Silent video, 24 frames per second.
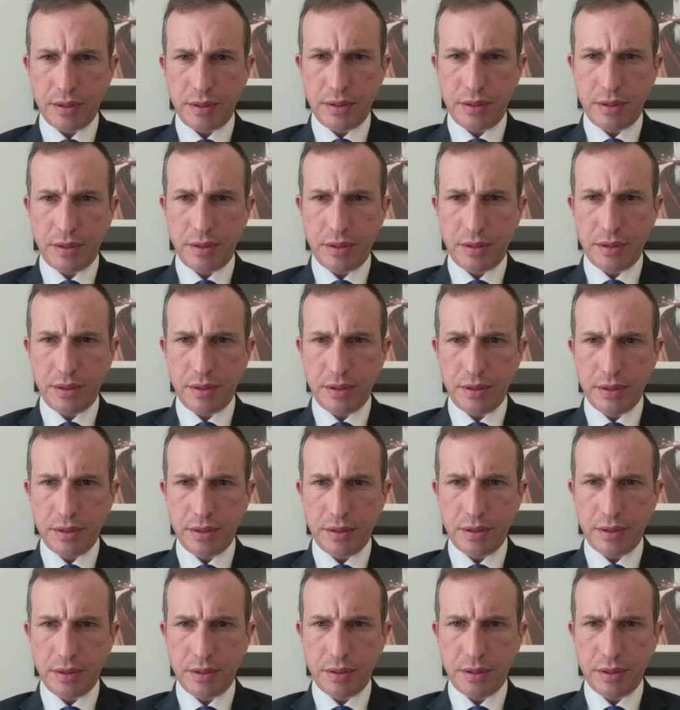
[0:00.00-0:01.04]

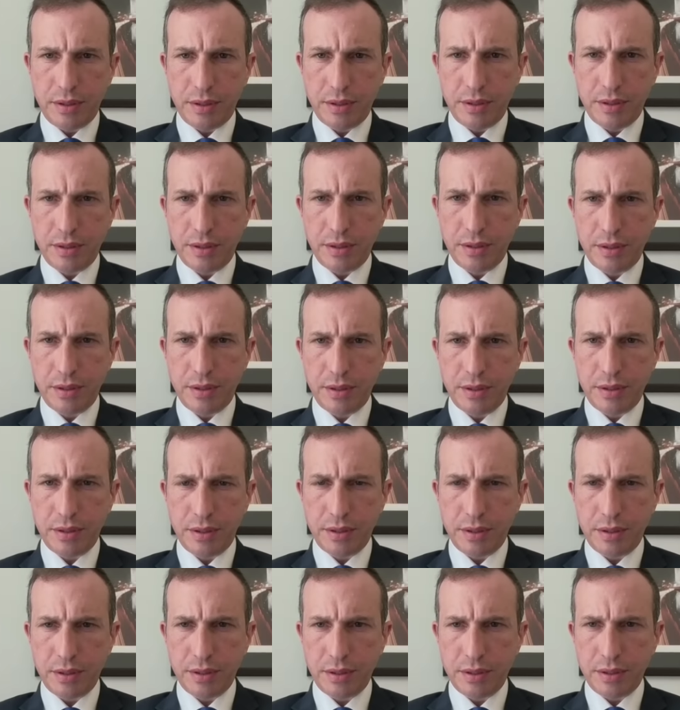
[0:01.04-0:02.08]

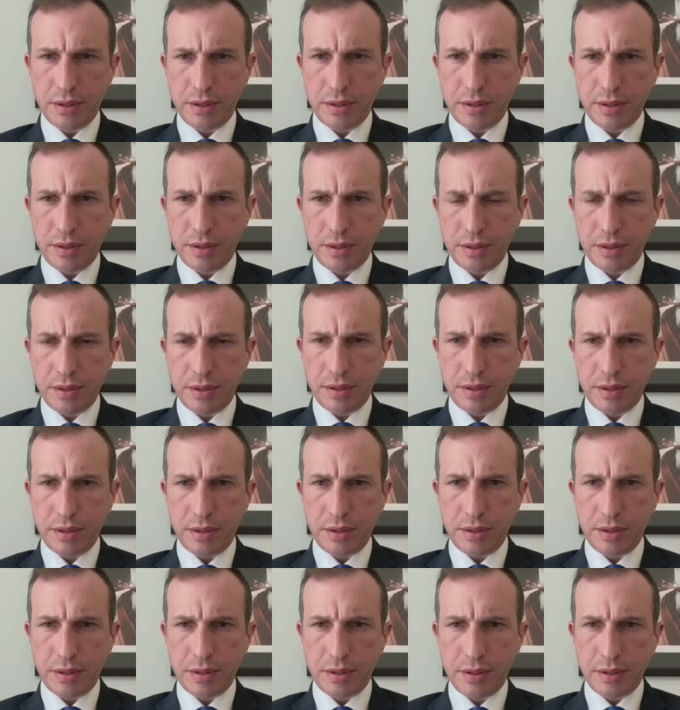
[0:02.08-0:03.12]

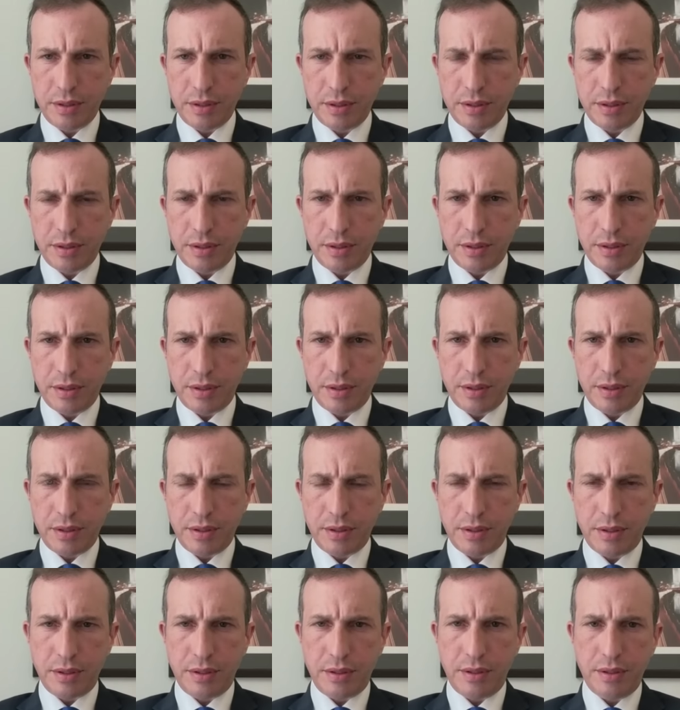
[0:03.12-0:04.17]

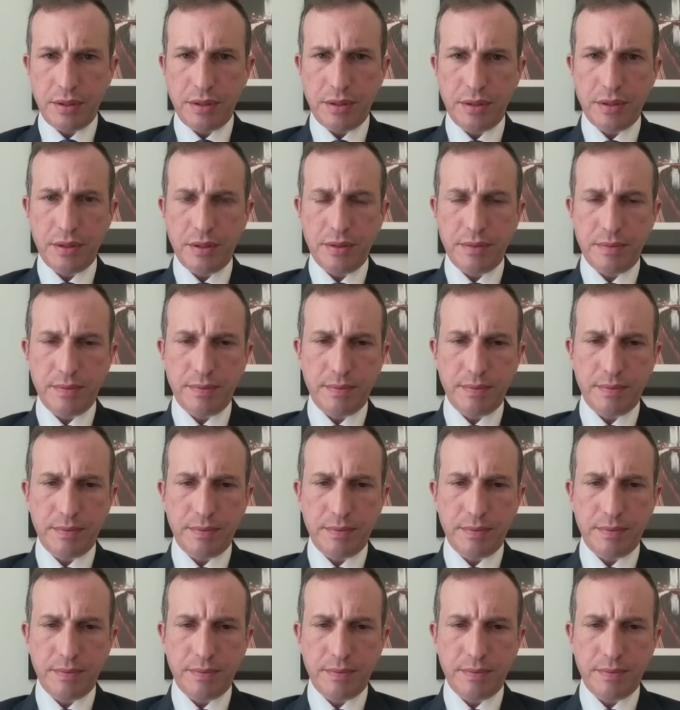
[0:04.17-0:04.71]
Nobody speaks.